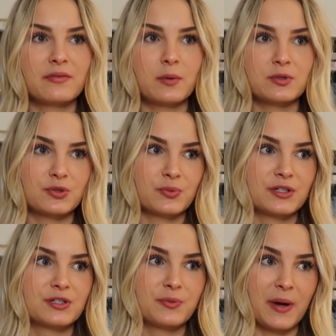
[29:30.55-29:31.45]
They just
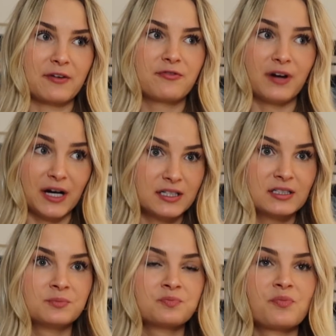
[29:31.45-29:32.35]
wanted to make
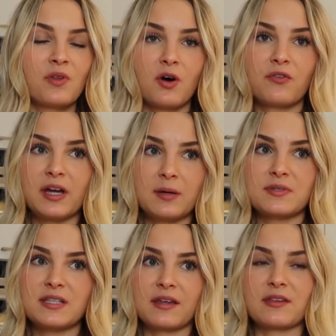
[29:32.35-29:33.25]
fun of him
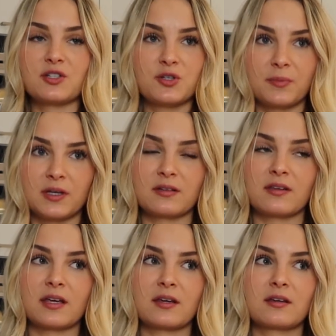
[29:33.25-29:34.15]
saying that to me, and
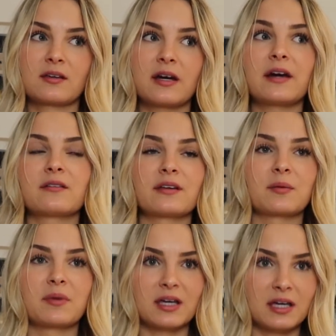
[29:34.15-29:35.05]
like kind of like
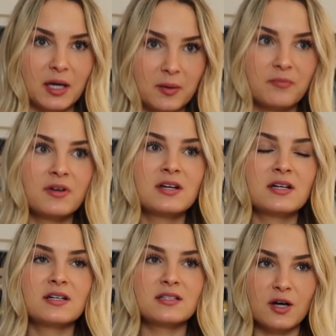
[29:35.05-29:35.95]
making him
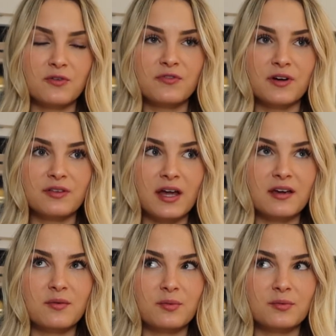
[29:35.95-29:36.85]
sound fun, like